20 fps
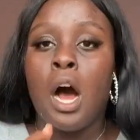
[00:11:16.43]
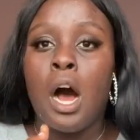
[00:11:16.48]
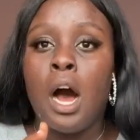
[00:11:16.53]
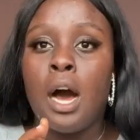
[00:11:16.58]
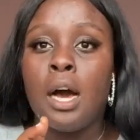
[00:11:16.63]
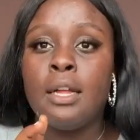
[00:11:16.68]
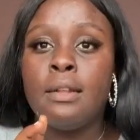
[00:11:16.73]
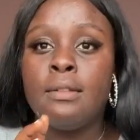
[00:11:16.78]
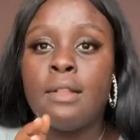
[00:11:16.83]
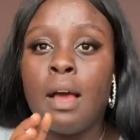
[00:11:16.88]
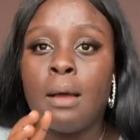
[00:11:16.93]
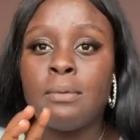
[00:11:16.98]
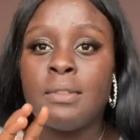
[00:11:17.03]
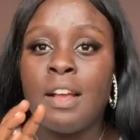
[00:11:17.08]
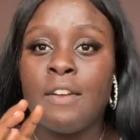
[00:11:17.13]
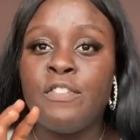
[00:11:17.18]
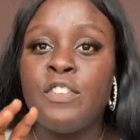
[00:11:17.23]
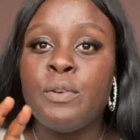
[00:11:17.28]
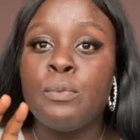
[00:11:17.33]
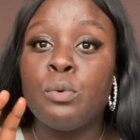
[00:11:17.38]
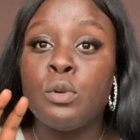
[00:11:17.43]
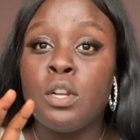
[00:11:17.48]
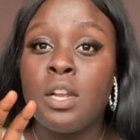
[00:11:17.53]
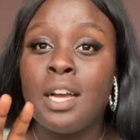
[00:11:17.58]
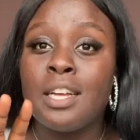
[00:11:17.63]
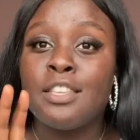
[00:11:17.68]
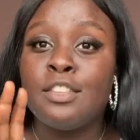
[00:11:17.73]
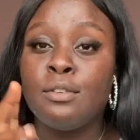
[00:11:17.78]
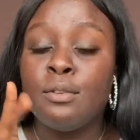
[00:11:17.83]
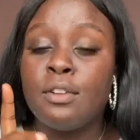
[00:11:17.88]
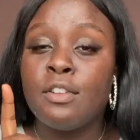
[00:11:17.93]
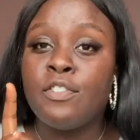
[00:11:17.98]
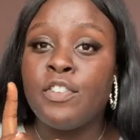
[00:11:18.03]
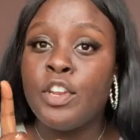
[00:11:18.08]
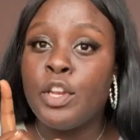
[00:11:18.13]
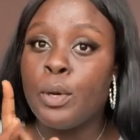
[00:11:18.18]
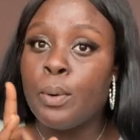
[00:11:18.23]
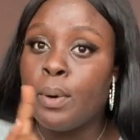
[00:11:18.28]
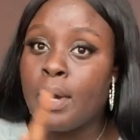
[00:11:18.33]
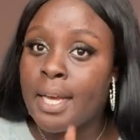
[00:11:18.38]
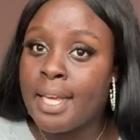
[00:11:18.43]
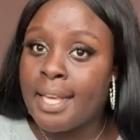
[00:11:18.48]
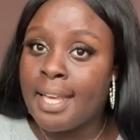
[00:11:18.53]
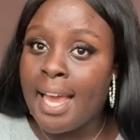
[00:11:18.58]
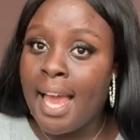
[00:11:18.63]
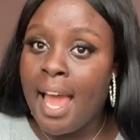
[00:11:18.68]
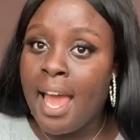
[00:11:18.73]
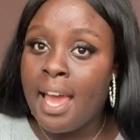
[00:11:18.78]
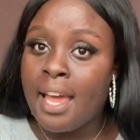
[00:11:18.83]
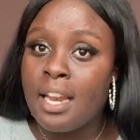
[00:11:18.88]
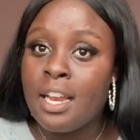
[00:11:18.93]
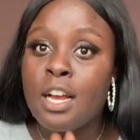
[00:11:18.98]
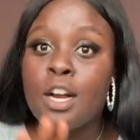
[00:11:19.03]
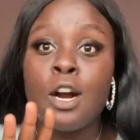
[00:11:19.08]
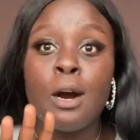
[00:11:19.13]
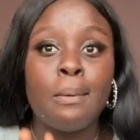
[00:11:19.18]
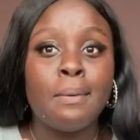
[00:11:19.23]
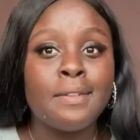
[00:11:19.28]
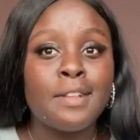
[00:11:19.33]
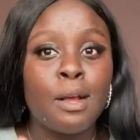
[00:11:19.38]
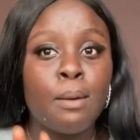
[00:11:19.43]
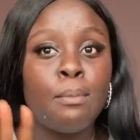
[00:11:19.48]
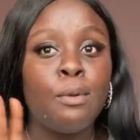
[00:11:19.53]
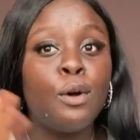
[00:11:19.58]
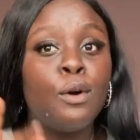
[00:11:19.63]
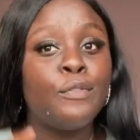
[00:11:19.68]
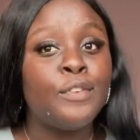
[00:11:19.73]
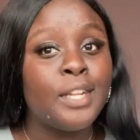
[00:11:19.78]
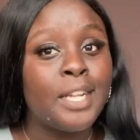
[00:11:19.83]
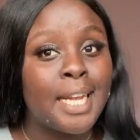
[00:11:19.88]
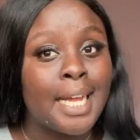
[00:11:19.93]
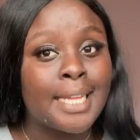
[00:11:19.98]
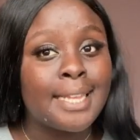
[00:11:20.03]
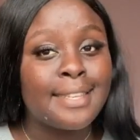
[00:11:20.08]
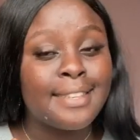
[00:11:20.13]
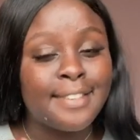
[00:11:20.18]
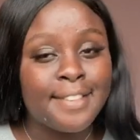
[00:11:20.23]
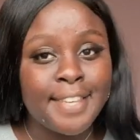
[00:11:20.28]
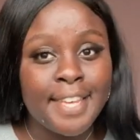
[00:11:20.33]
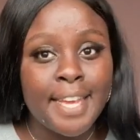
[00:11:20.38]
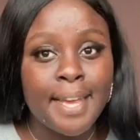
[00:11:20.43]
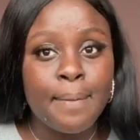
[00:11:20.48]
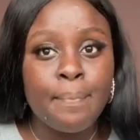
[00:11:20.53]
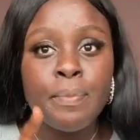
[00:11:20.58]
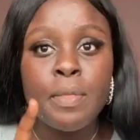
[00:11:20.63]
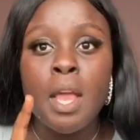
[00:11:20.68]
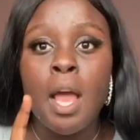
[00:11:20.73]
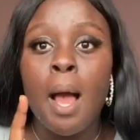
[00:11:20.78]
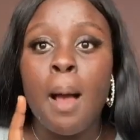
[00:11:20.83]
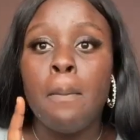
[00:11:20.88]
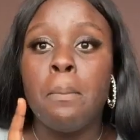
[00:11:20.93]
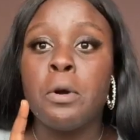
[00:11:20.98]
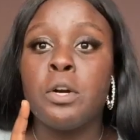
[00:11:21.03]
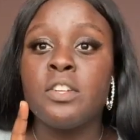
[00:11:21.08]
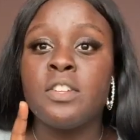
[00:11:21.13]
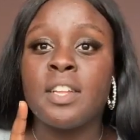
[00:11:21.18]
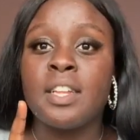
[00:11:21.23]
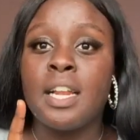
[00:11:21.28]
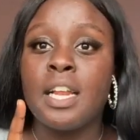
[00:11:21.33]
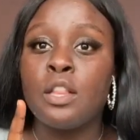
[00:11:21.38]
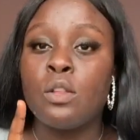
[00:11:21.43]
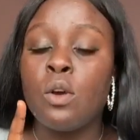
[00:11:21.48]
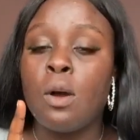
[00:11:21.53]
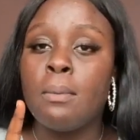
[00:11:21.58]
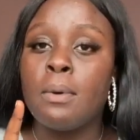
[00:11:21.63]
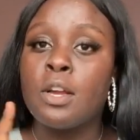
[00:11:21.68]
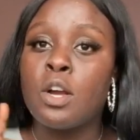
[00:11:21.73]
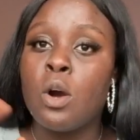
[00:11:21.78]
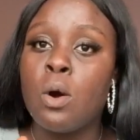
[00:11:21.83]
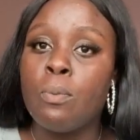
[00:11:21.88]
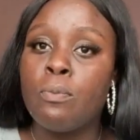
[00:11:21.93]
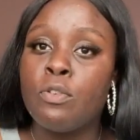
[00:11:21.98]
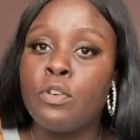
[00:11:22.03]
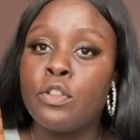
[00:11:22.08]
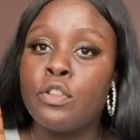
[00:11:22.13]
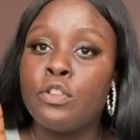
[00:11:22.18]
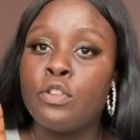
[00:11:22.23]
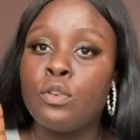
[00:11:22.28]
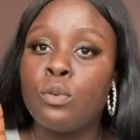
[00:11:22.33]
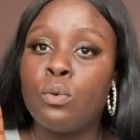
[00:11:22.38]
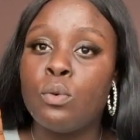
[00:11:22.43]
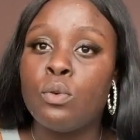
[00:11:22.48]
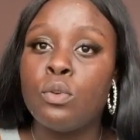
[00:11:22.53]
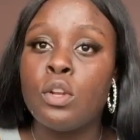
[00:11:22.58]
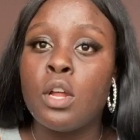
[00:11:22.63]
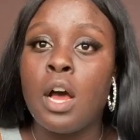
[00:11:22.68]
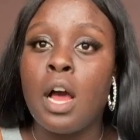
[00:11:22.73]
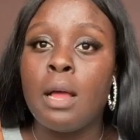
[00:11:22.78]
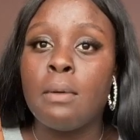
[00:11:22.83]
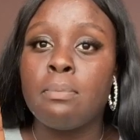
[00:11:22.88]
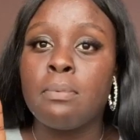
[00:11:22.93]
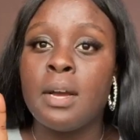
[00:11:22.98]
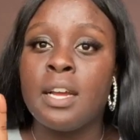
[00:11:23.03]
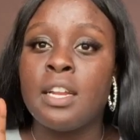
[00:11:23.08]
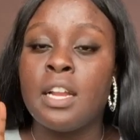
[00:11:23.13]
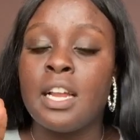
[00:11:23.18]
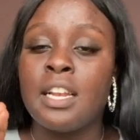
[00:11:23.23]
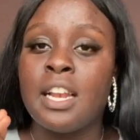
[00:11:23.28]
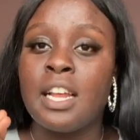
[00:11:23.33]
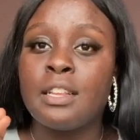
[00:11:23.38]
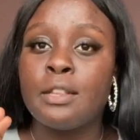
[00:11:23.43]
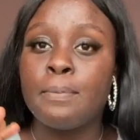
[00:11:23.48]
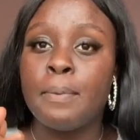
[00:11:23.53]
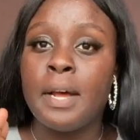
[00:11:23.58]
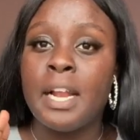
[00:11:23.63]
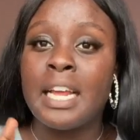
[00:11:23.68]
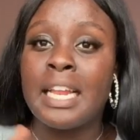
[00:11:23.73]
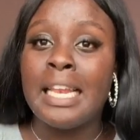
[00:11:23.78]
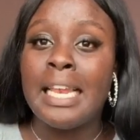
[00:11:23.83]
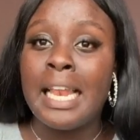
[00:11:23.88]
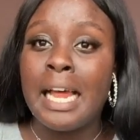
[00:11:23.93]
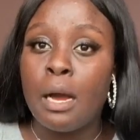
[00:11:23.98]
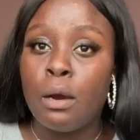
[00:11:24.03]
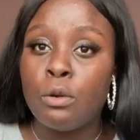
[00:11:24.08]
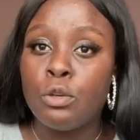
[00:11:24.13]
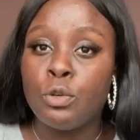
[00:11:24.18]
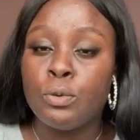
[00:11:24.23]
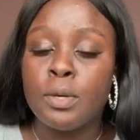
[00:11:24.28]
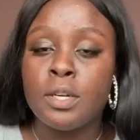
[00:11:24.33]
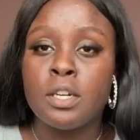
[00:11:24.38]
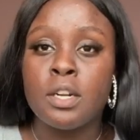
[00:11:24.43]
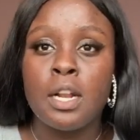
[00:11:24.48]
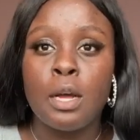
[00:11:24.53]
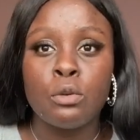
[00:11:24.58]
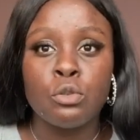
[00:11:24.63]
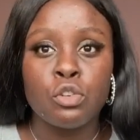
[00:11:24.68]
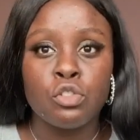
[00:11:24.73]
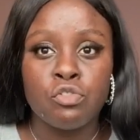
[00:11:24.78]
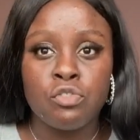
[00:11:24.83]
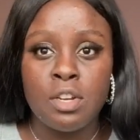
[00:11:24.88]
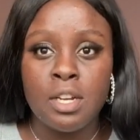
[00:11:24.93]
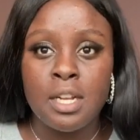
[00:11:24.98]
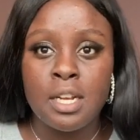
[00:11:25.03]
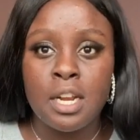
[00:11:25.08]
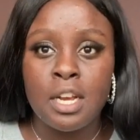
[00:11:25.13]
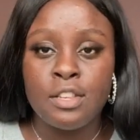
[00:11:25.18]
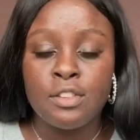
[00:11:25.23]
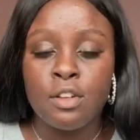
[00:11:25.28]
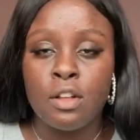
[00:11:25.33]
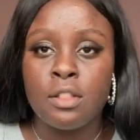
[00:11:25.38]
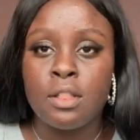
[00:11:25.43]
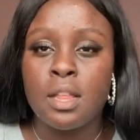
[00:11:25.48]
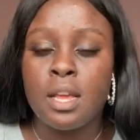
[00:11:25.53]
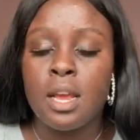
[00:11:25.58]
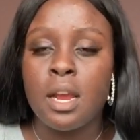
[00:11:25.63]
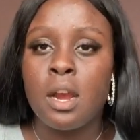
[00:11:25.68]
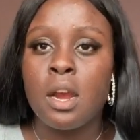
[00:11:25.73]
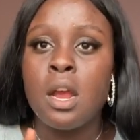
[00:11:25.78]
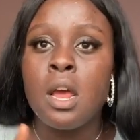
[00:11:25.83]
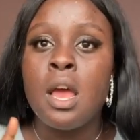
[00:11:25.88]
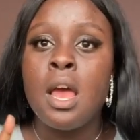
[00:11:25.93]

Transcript: I definitely would like to do this video again. Comment down below if you'd like to see it, because I'd like to go out of my comfort zone. I'd like to buy like loungewear. The loungewear is really nice on there.